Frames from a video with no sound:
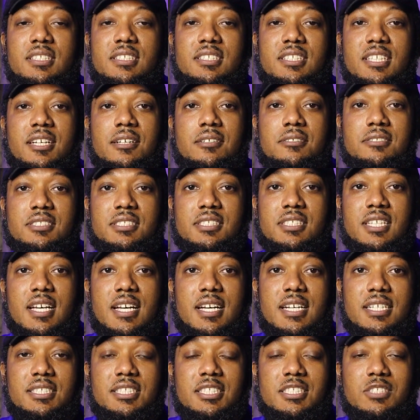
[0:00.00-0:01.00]
The skill is
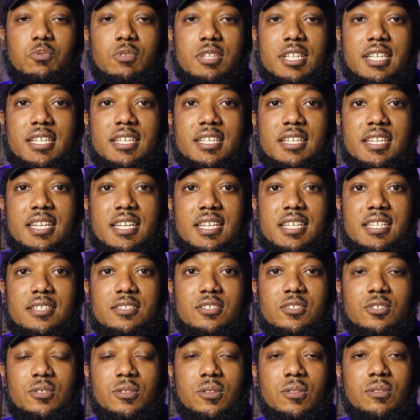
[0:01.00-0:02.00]
just really needing
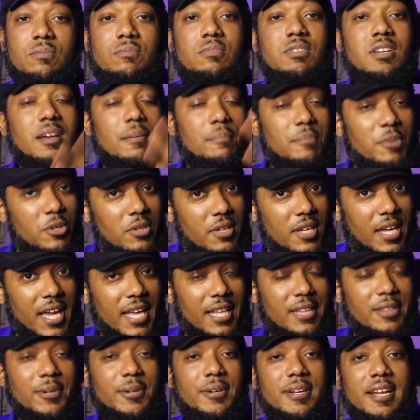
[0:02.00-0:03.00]
to
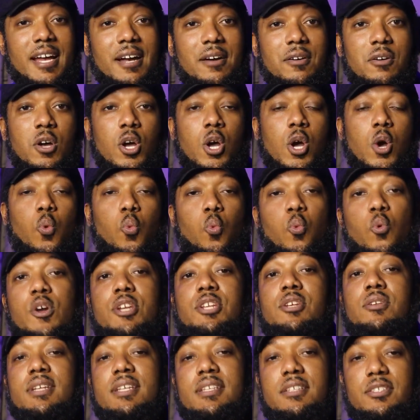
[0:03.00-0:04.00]
communicate, learn out what
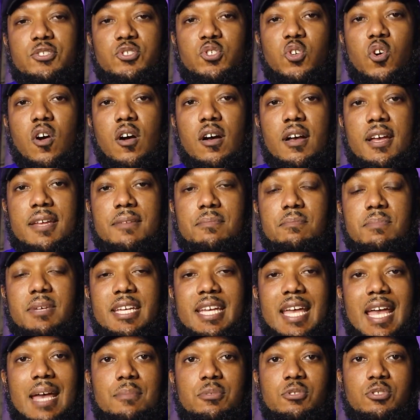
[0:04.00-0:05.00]
do you need to draw, and
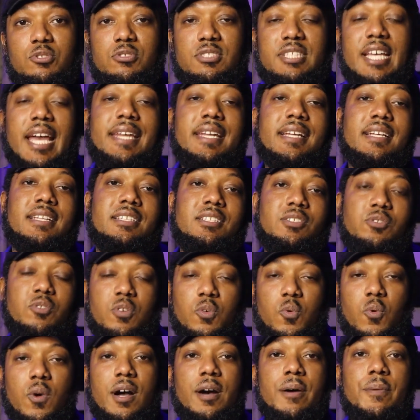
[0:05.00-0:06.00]
being able to technically do
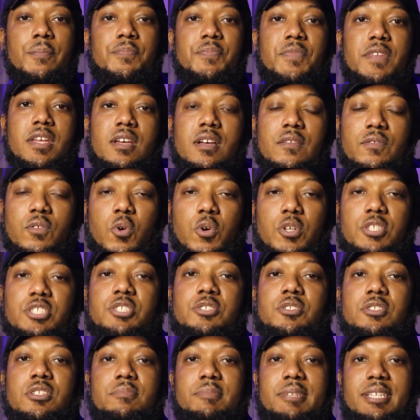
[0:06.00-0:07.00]
it well. Of
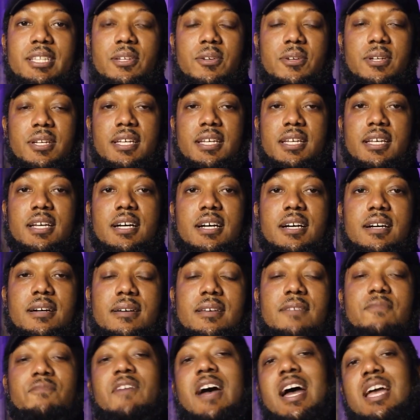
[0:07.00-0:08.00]
course, you're going to be learning
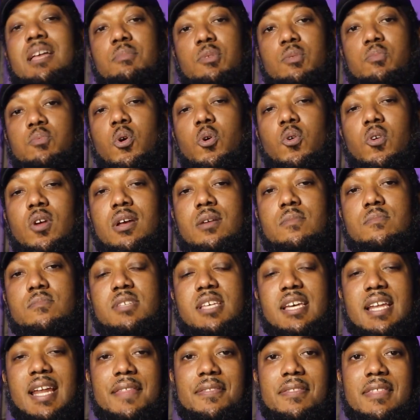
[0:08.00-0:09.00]
valuable
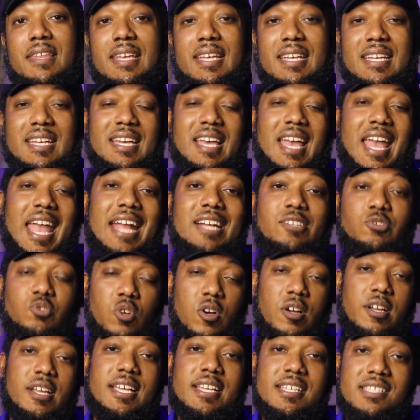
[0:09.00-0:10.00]
programs, and I think hand
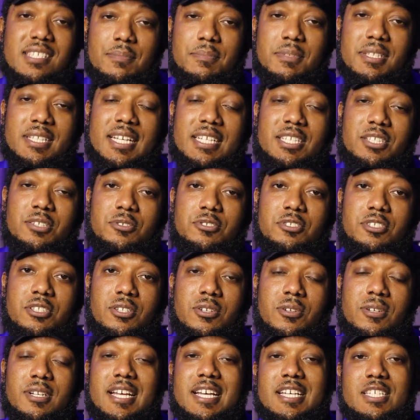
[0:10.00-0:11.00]
drawing is something that you
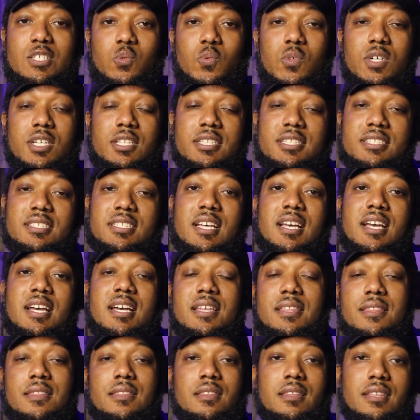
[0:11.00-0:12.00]
should learn, as well as
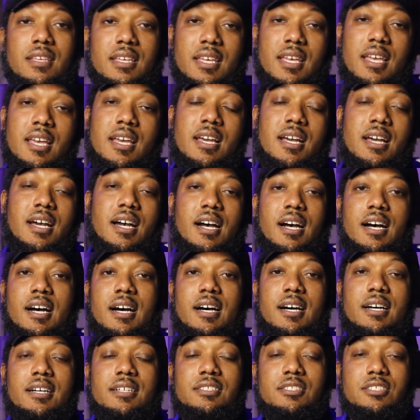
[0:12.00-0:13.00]
the
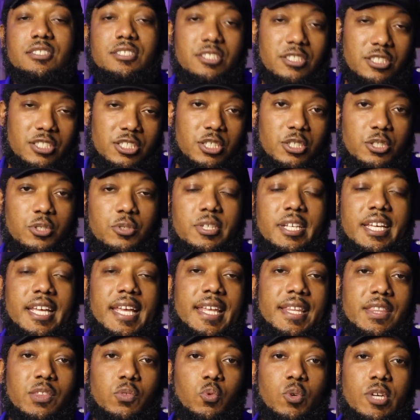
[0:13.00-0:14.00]

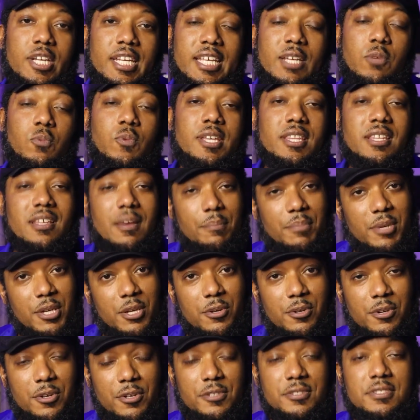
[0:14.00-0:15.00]
2D and 3D with
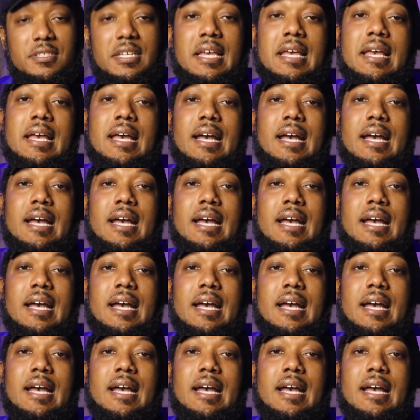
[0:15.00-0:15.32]
computers.